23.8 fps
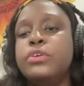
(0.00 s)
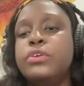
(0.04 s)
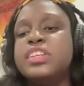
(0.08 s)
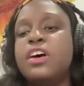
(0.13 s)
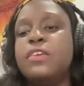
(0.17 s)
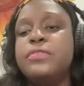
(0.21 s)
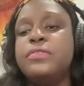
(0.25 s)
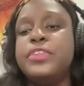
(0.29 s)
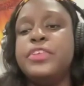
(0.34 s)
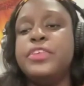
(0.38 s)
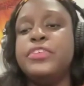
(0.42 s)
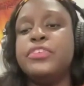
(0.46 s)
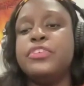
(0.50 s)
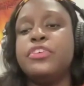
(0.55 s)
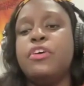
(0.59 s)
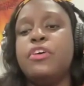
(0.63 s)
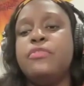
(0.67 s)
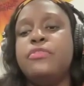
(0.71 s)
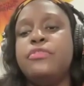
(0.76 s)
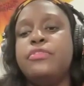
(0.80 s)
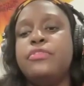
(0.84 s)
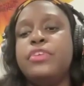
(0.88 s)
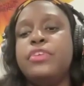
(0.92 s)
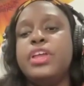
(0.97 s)

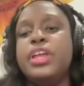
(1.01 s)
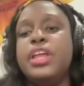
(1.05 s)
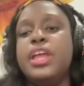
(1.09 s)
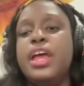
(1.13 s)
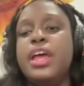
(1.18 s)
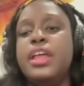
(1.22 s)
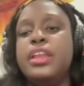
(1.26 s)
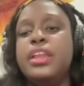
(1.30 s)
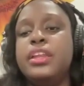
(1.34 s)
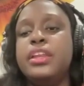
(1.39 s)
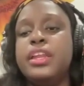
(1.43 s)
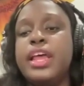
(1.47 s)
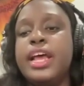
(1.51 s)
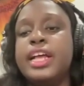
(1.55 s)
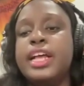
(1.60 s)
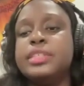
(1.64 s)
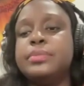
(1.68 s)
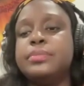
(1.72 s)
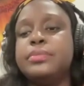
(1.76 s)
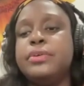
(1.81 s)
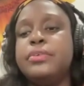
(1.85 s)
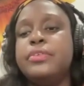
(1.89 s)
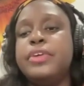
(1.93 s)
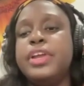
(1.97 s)
self-discovery and
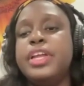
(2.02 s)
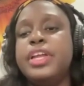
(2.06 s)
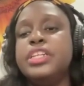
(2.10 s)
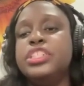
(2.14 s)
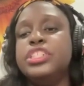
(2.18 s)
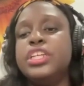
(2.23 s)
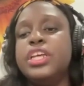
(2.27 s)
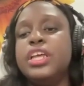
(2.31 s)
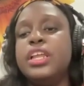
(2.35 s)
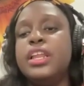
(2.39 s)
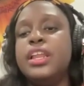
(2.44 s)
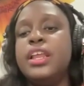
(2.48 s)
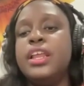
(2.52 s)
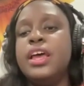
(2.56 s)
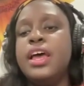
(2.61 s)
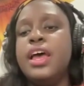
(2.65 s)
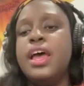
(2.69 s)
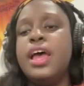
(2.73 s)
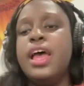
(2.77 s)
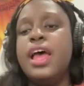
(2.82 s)
exploration?